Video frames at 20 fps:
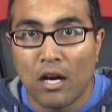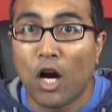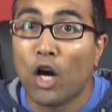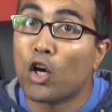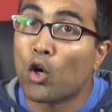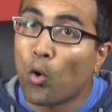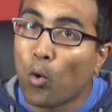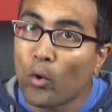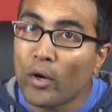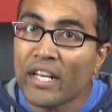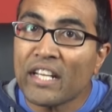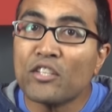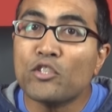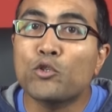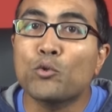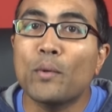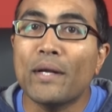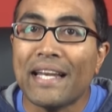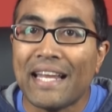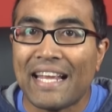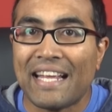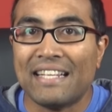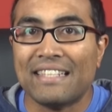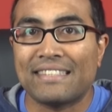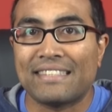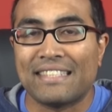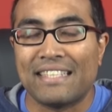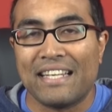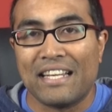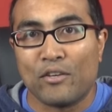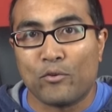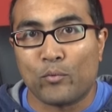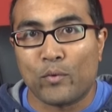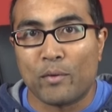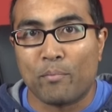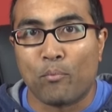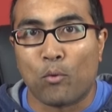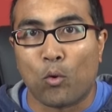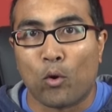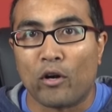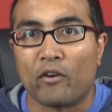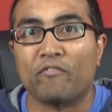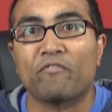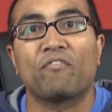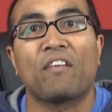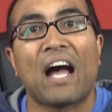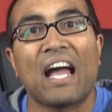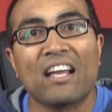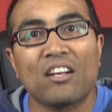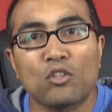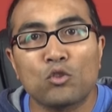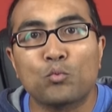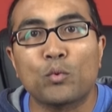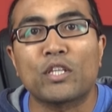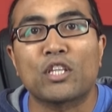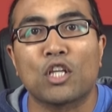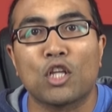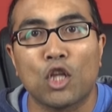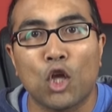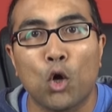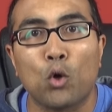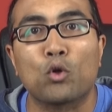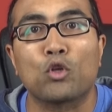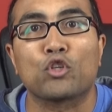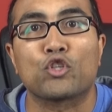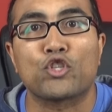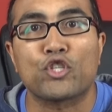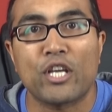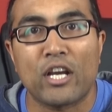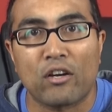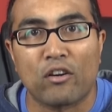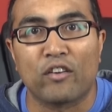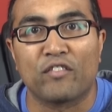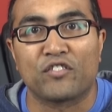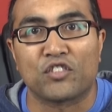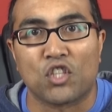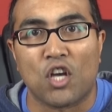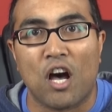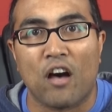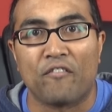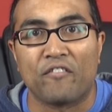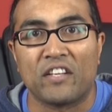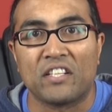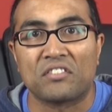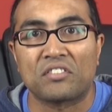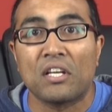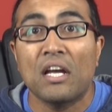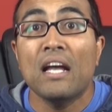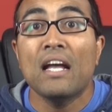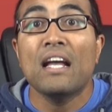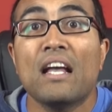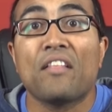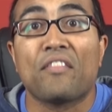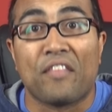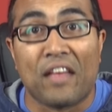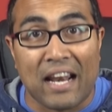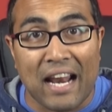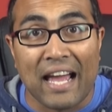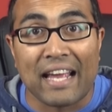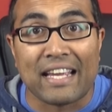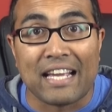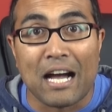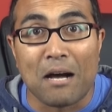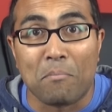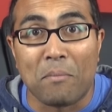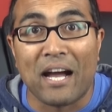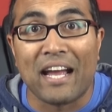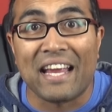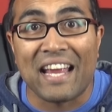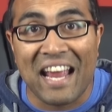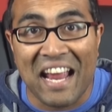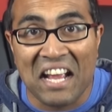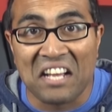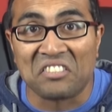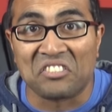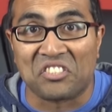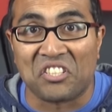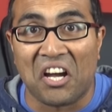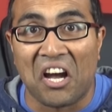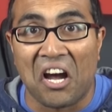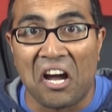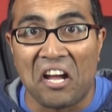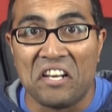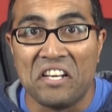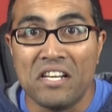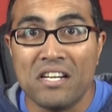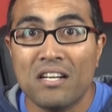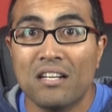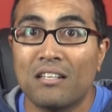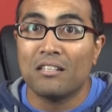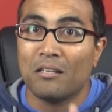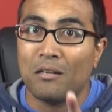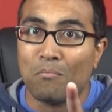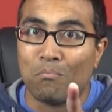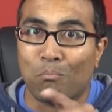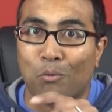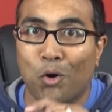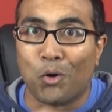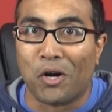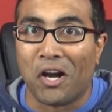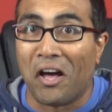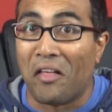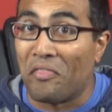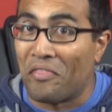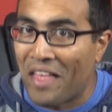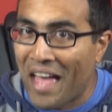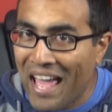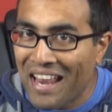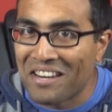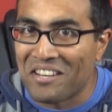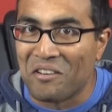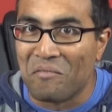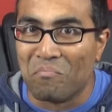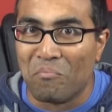According to an incident report filed with the local sheriff's office that I got my hands on, more on that in a